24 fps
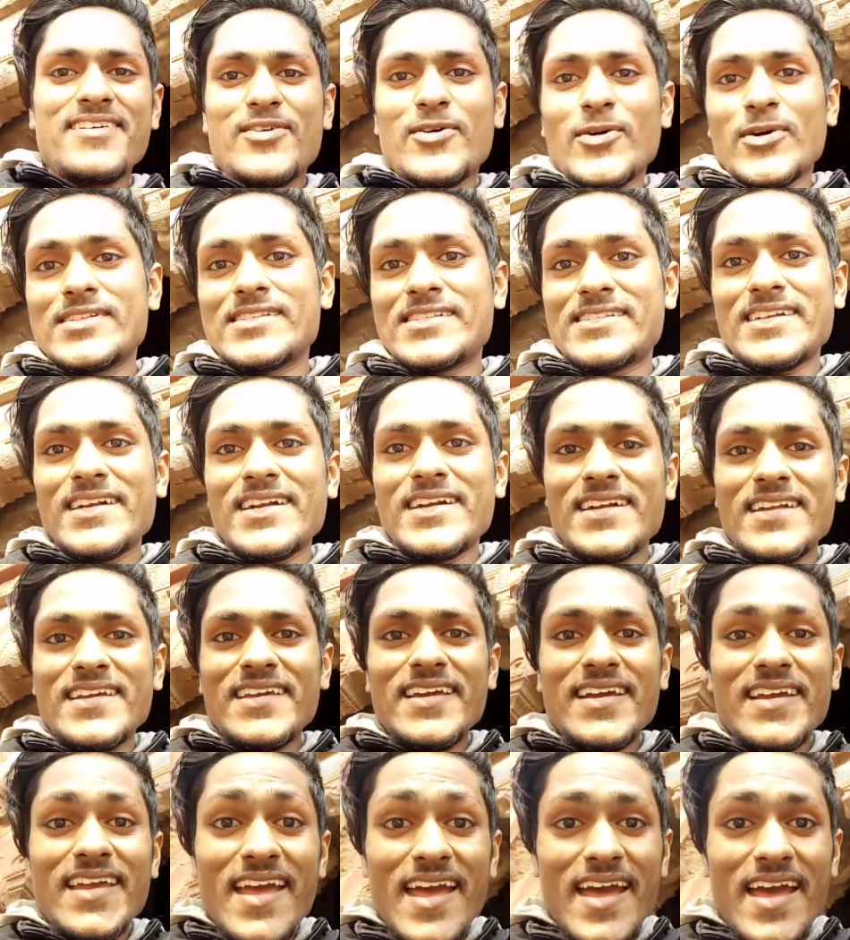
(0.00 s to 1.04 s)

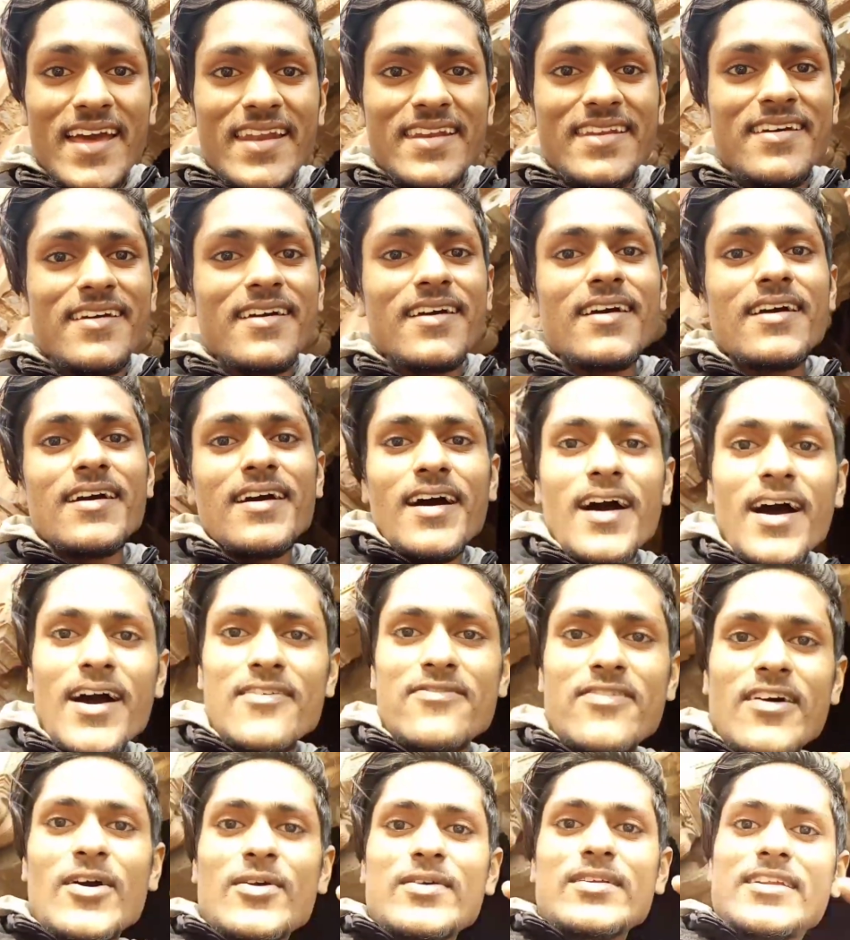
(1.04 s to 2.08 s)
coincidentally again I
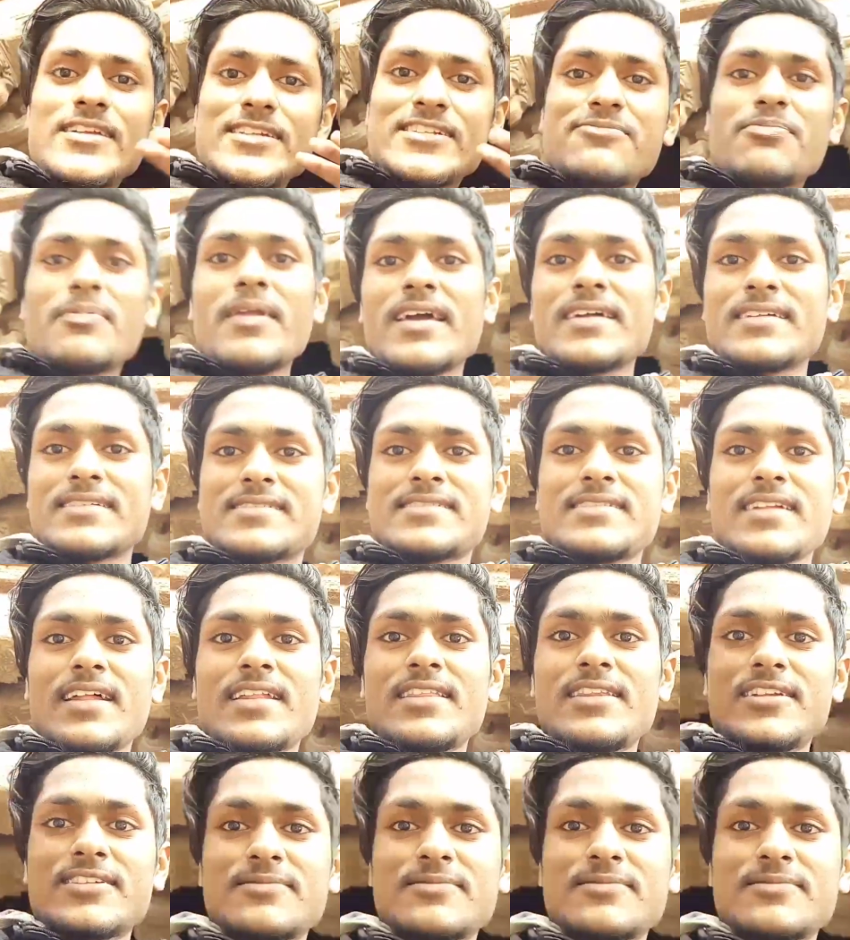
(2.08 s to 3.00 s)
found this place, and